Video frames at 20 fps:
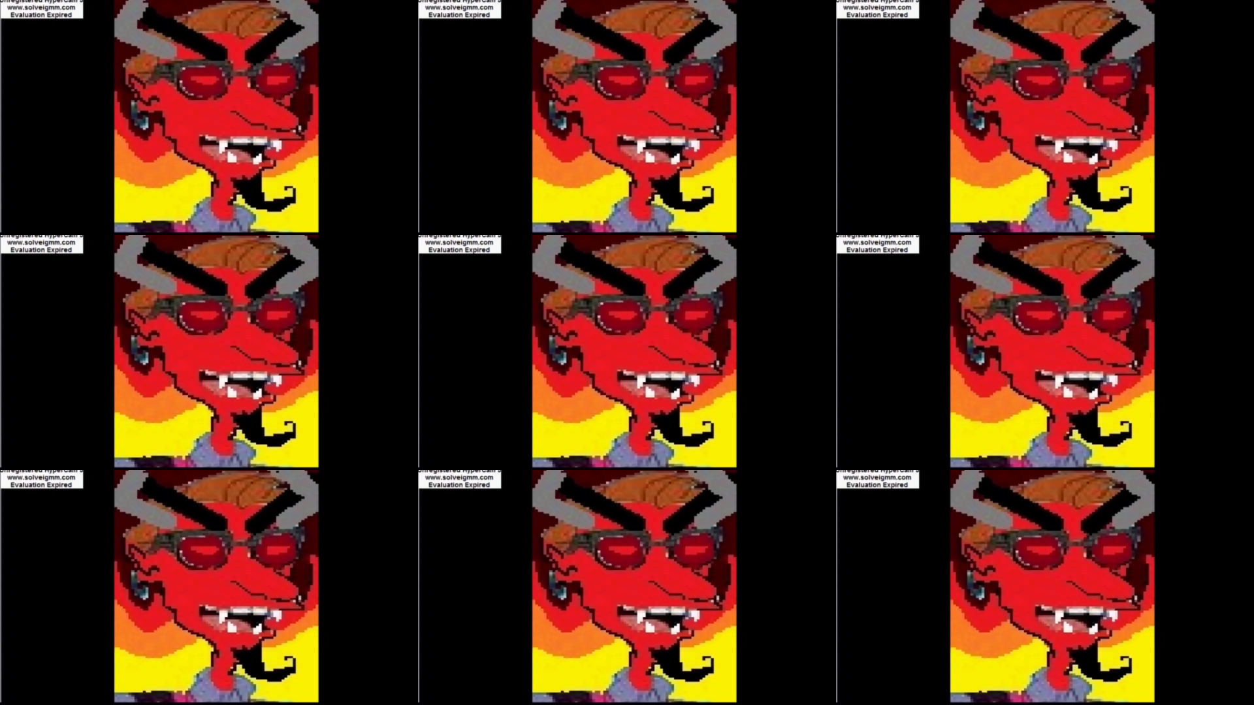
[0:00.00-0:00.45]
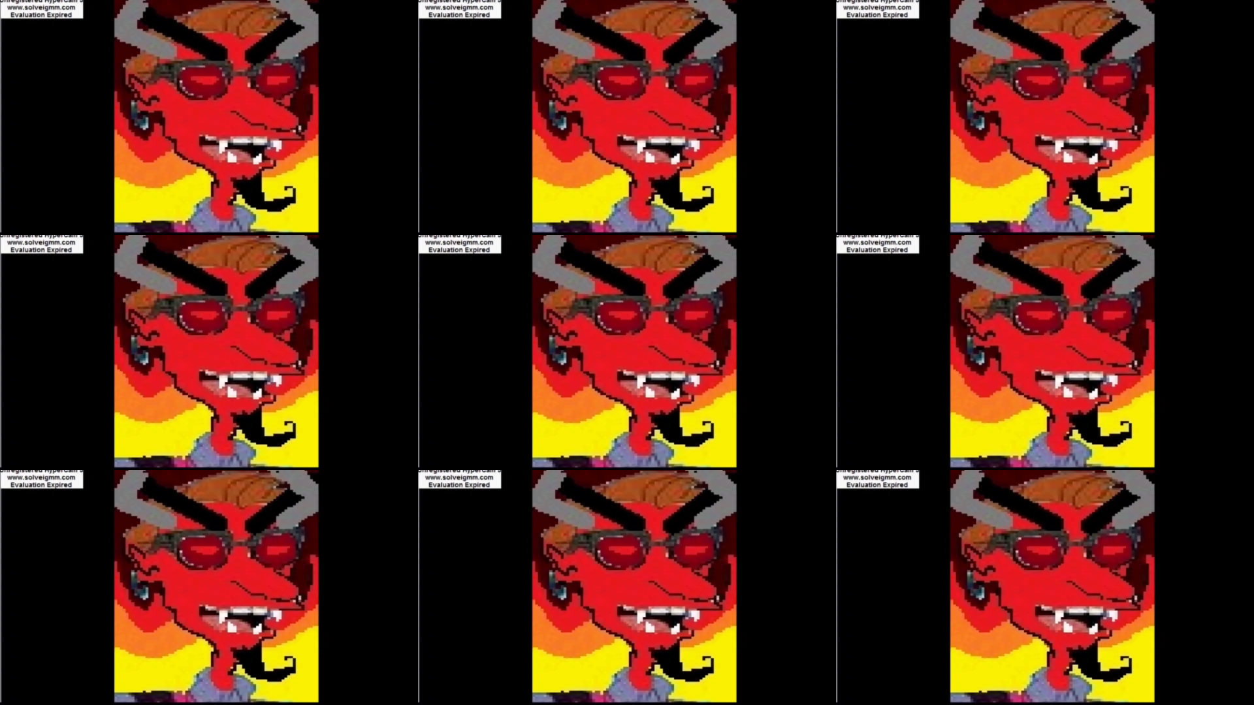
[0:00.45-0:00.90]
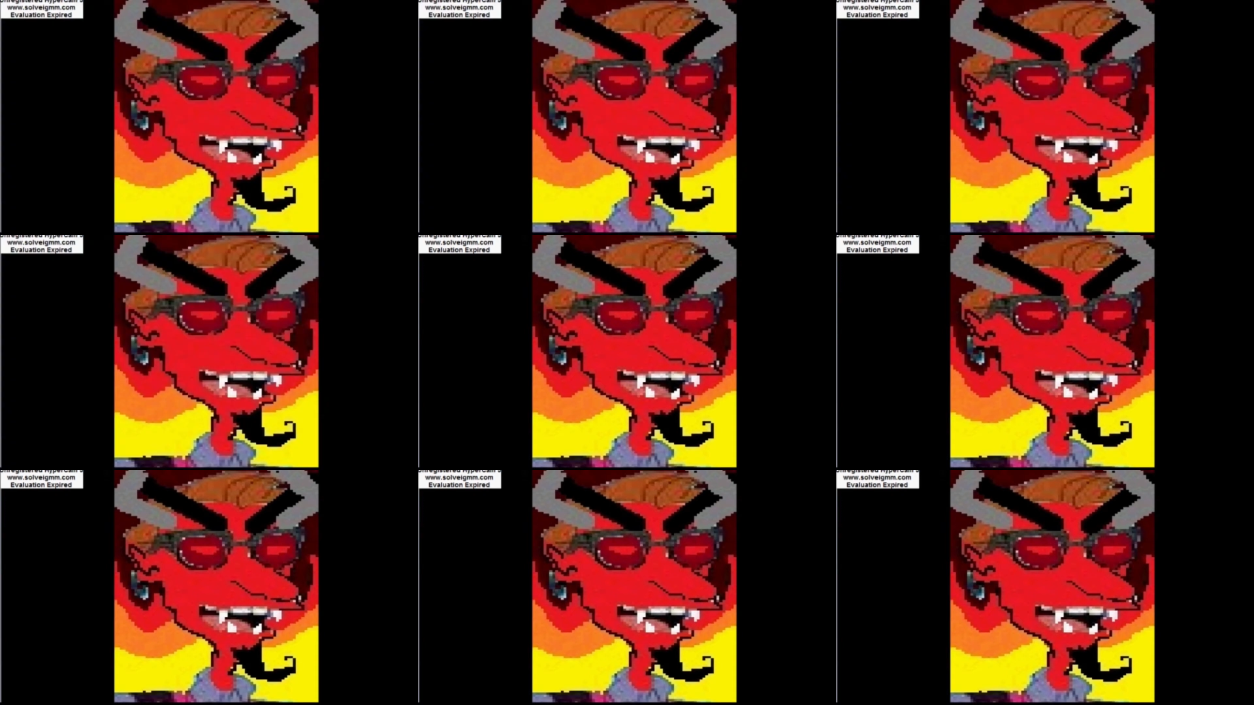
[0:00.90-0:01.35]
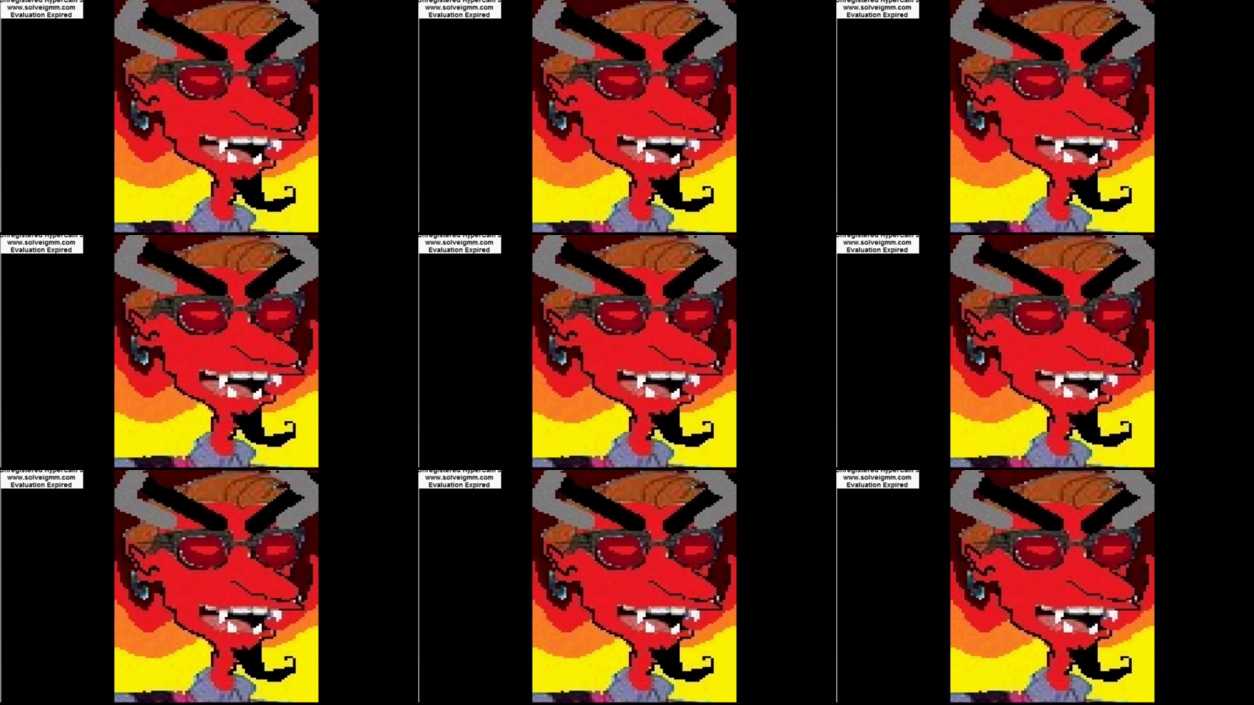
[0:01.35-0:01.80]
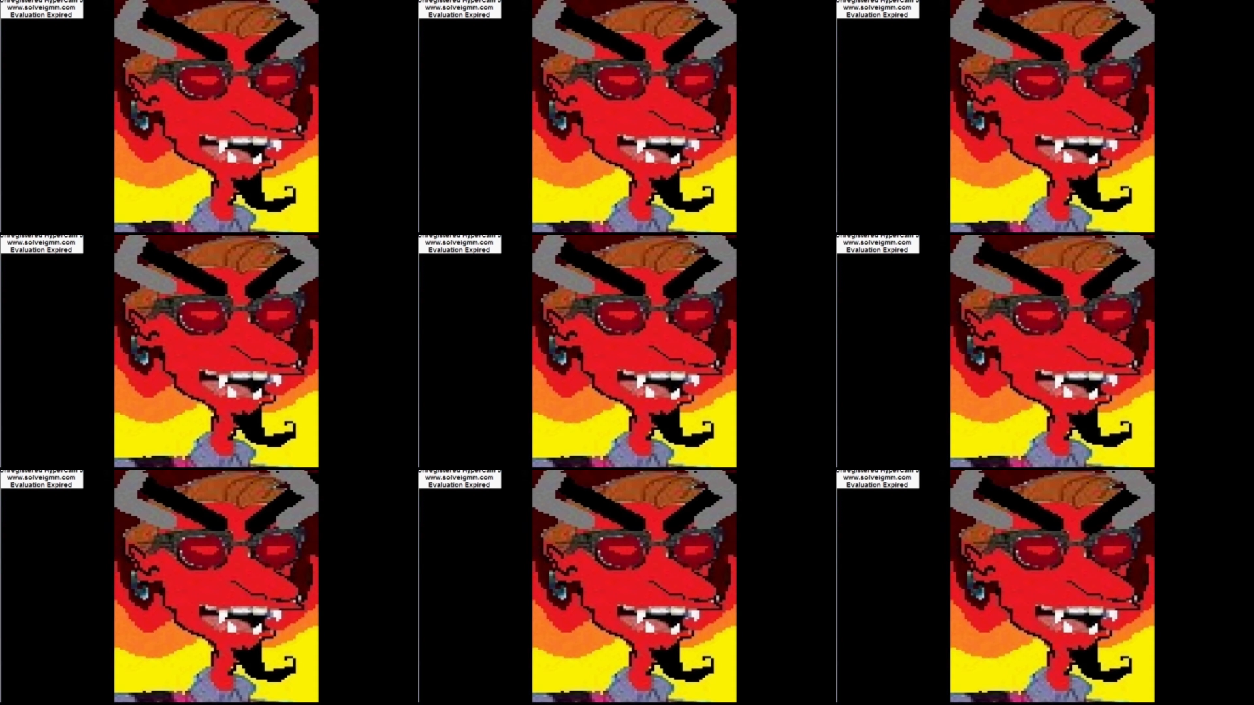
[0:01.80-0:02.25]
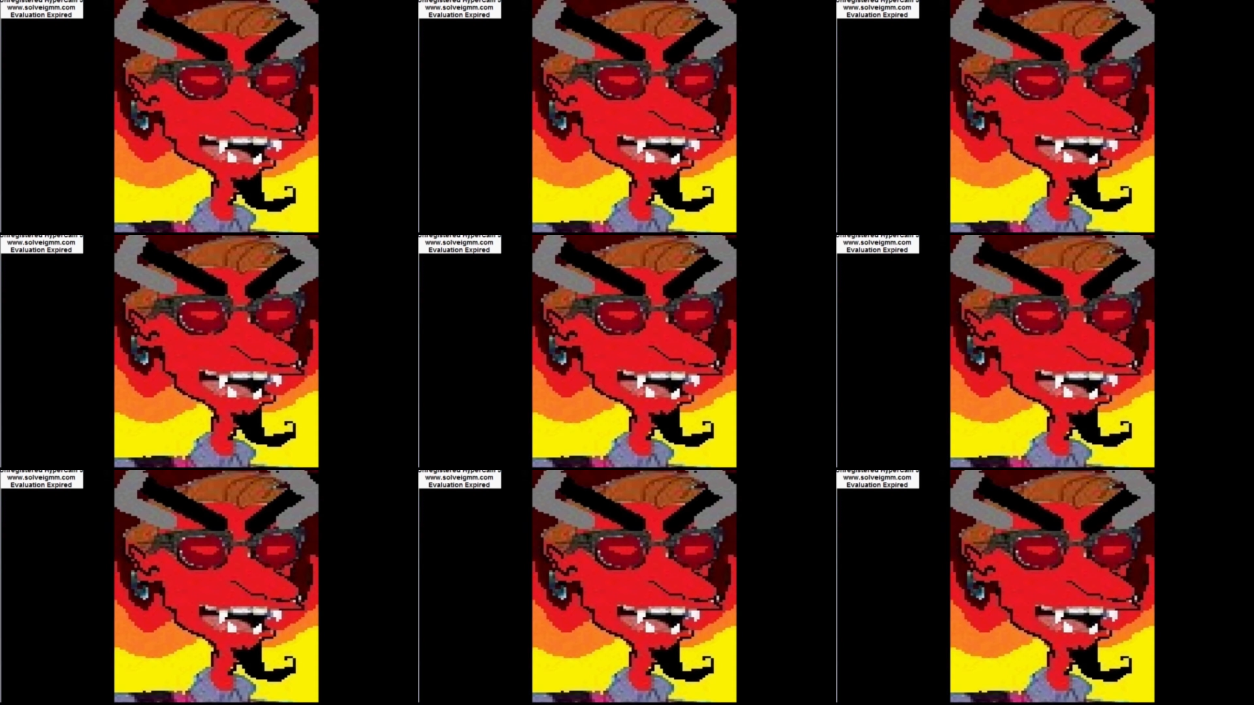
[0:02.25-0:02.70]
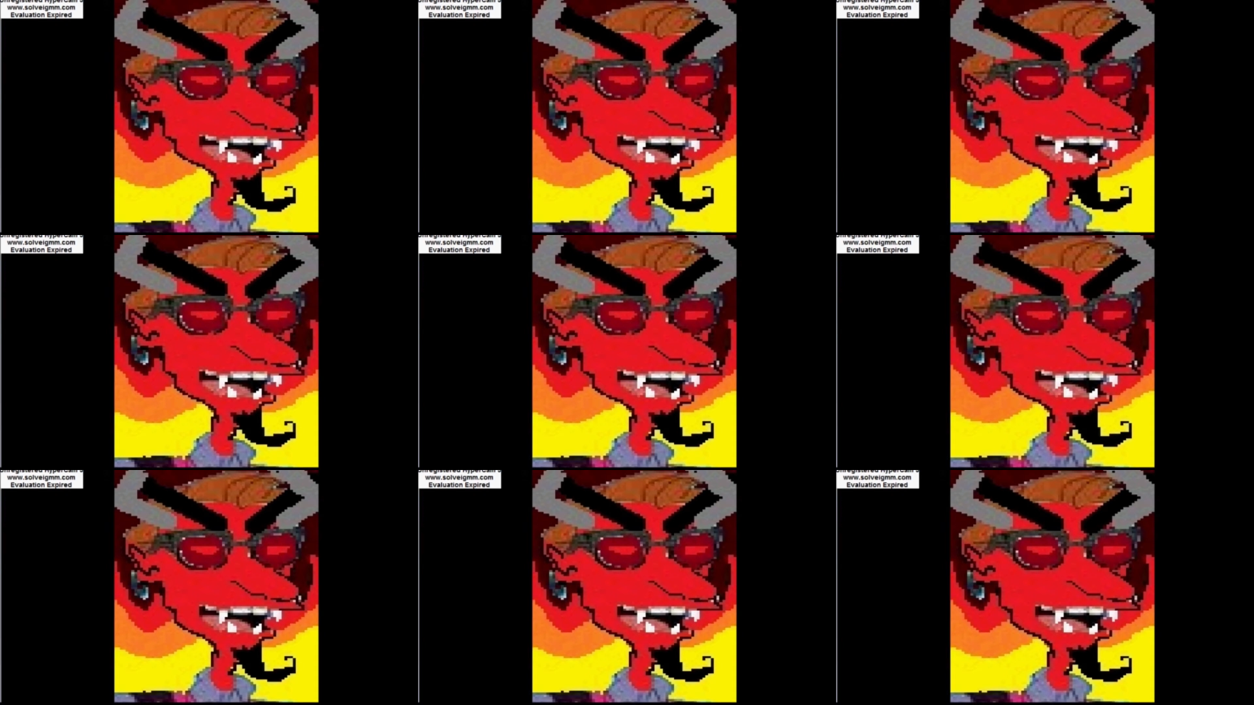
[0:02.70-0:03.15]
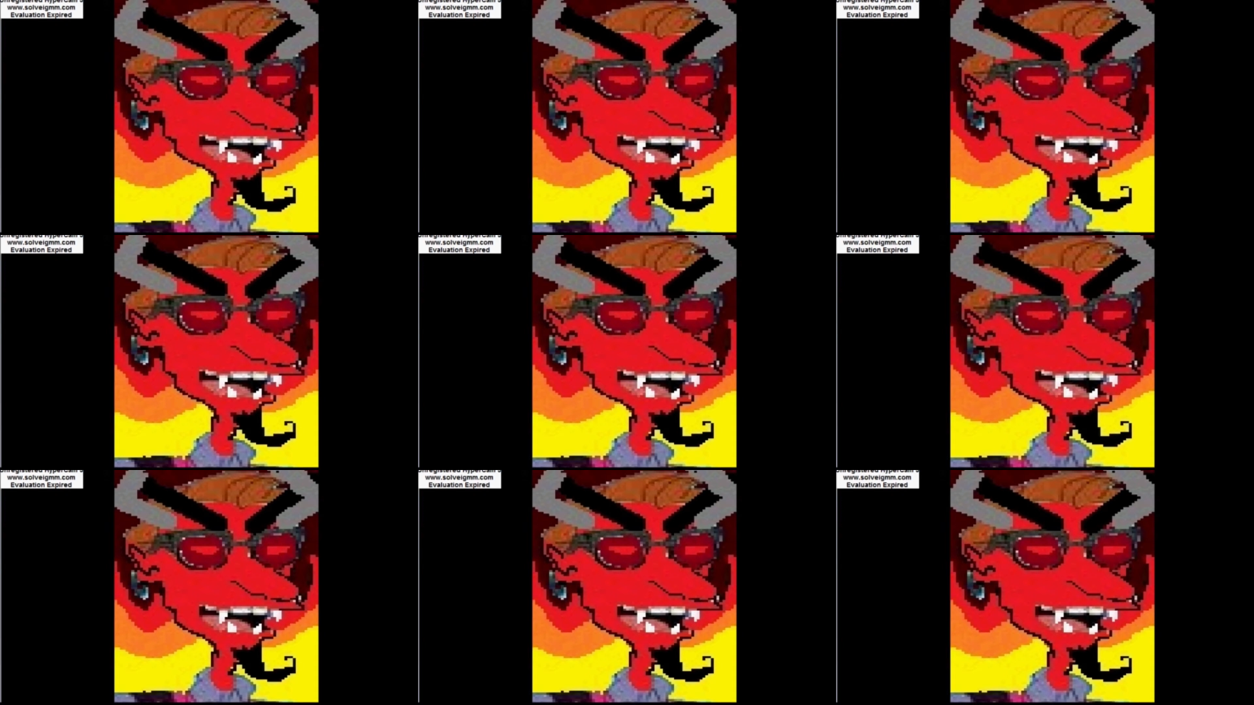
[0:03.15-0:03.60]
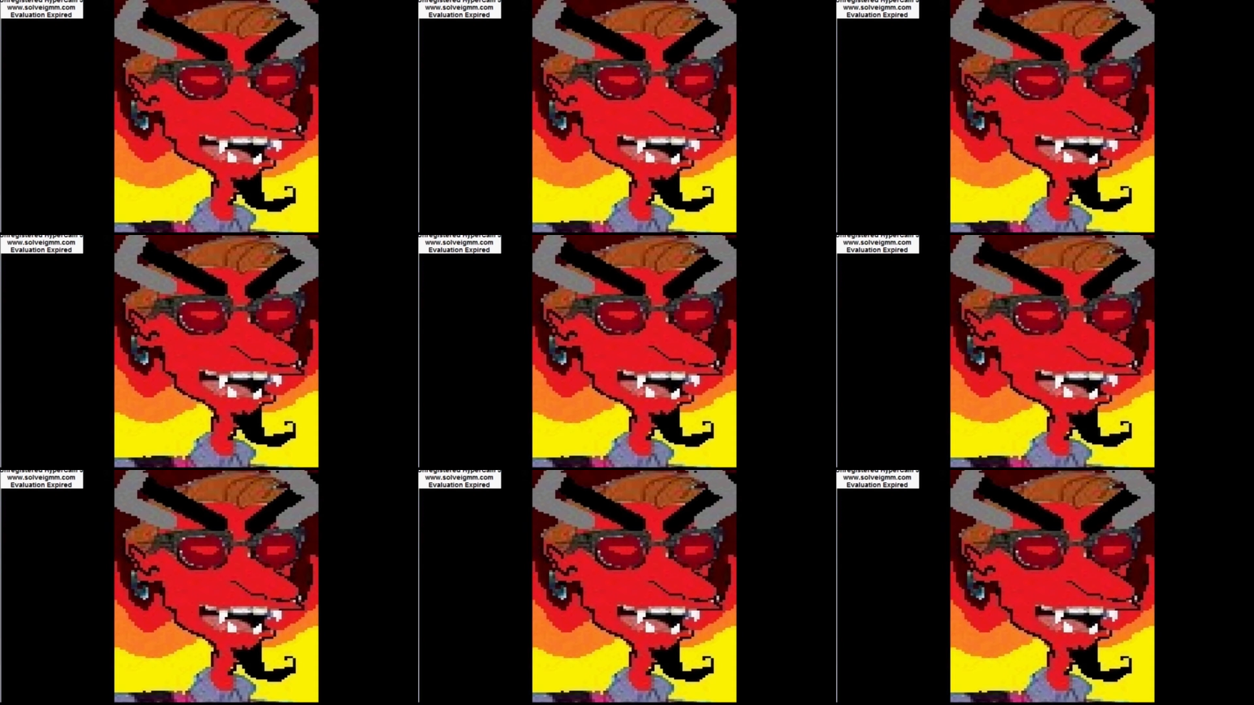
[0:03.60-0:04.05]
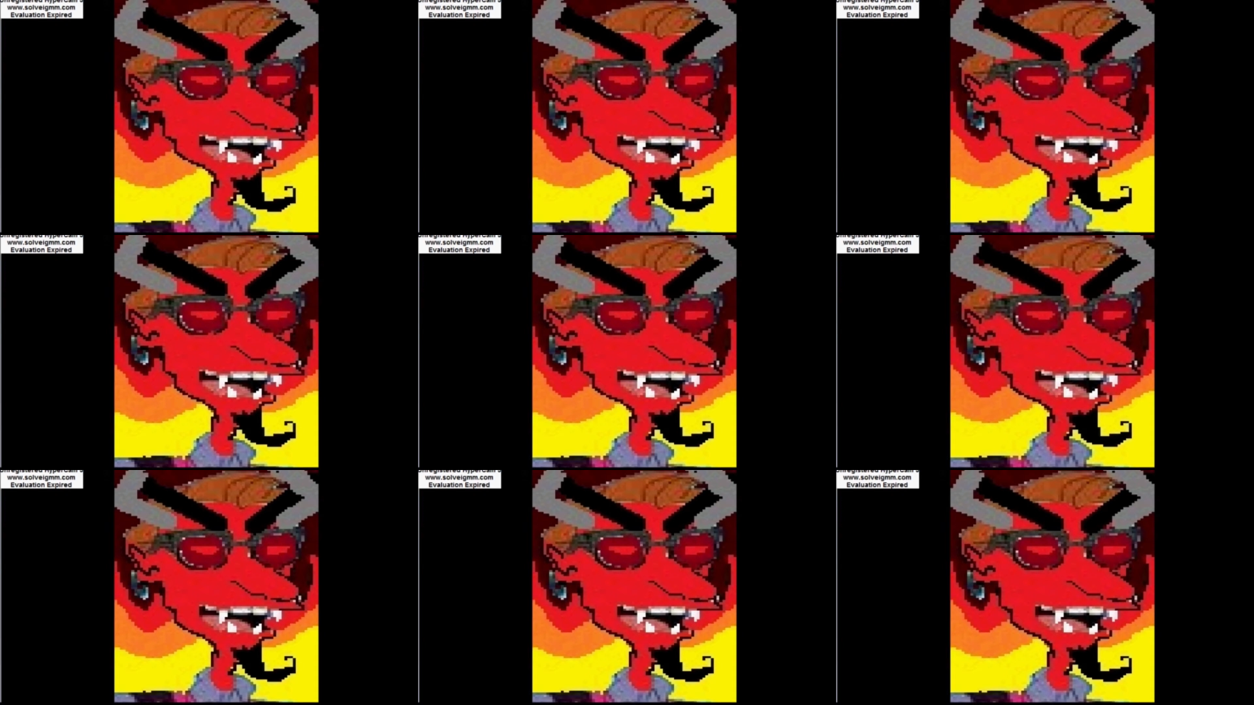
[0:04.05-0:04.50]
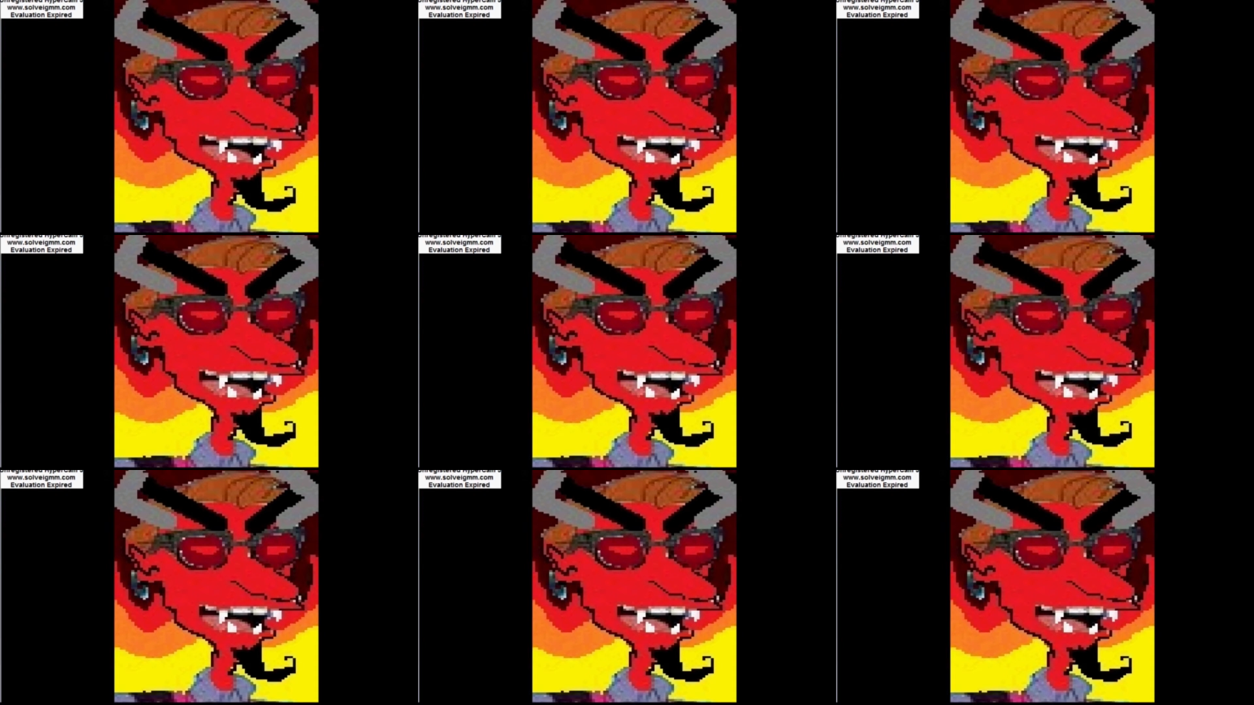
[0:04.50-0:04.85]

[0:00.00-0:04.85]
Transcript: (no speaker visible)